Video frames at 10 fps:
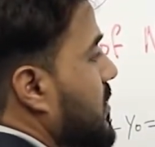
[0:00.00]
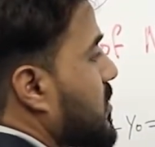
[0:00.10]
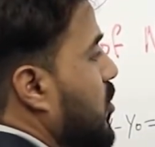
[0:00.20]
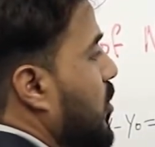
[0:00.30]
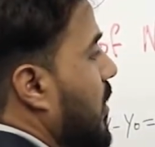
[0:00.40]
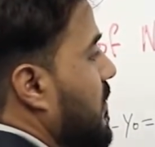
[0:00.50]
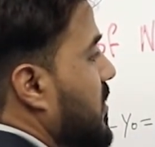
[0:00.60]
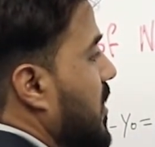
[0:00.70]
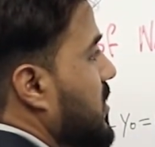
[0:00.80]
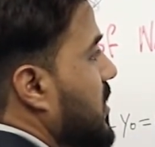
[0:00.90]
slope of
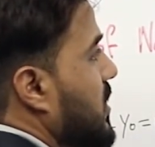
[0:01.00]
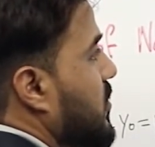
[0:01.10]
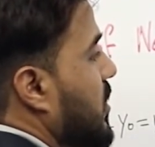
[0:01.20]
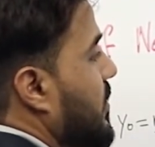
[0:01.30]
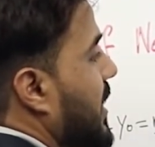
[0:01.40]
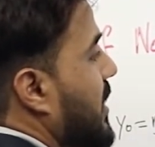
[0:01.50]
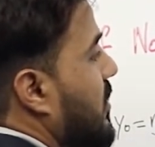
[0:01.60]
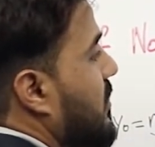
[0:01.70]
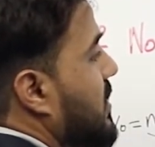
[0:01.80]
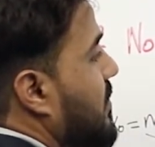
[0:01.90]
tangent will be
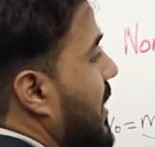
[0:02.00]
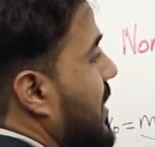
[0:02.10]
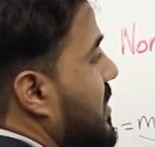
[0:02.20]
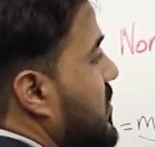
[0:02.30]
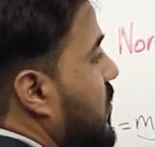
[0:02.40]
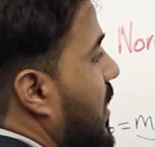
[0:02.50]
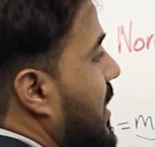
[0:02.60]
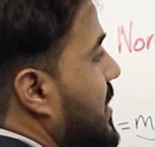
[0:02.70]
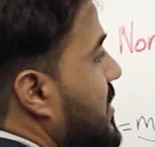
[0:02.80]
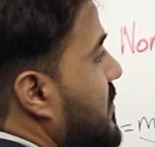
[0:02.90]
equal with minus 1